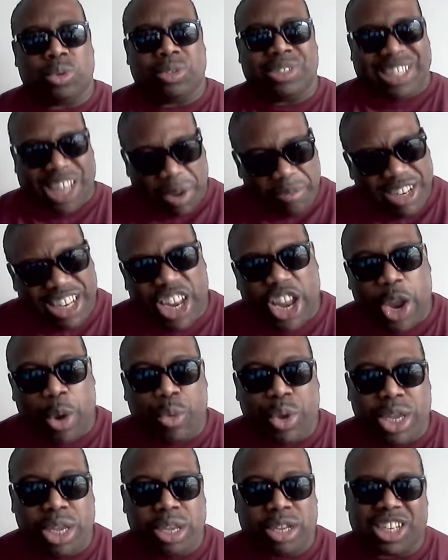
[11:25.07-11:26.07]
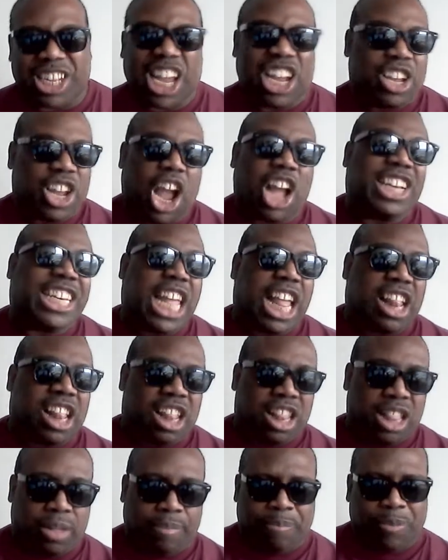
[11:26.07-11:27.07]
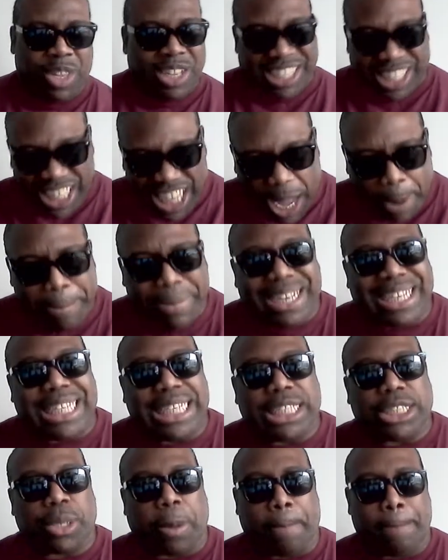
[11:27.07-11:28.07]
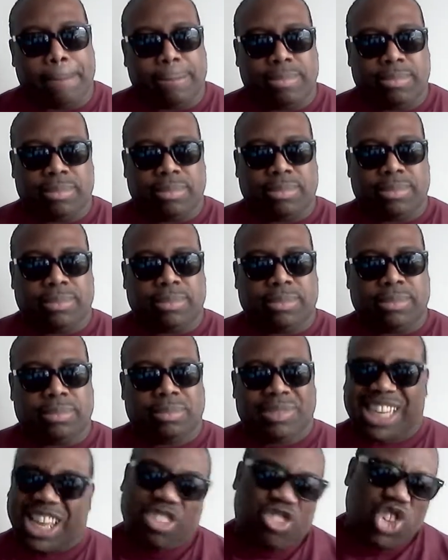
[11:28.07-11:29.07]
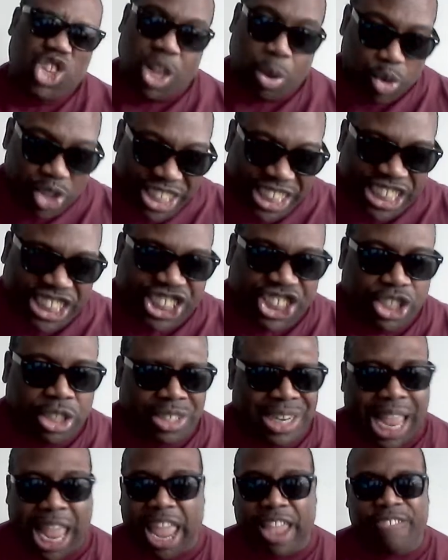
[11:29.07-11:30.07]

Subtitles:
monetary cartel, which is capitalism. Mega corporations have